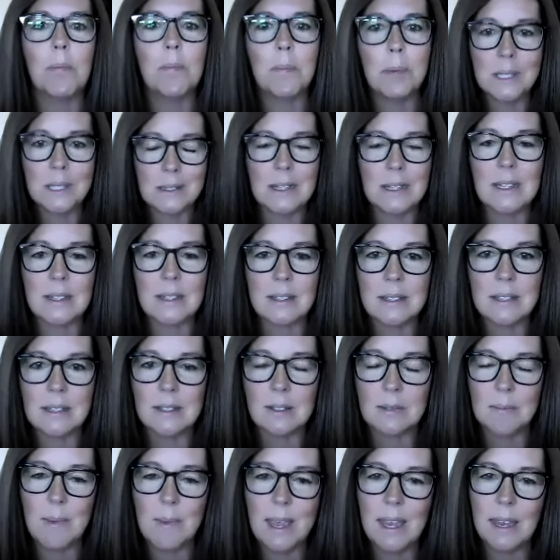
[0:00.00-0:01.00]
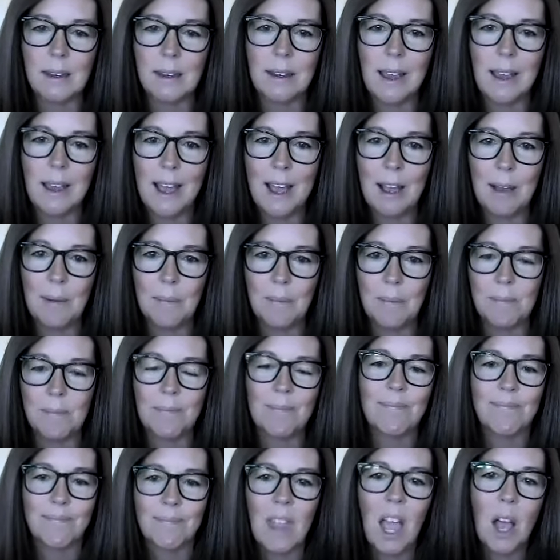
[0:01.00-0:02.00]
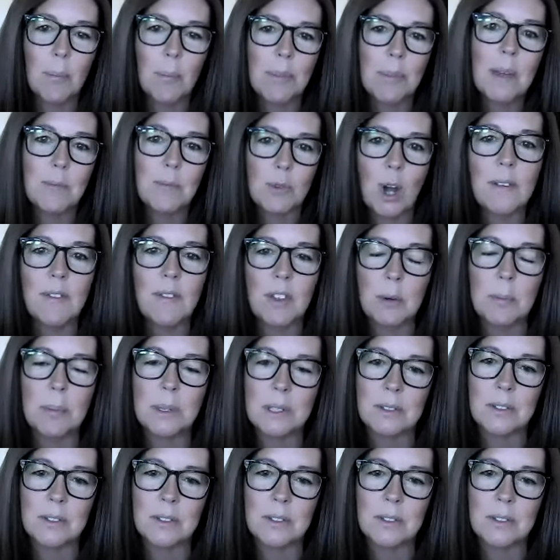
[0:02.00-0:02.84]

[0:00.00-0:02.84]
businesses make um, help them drive their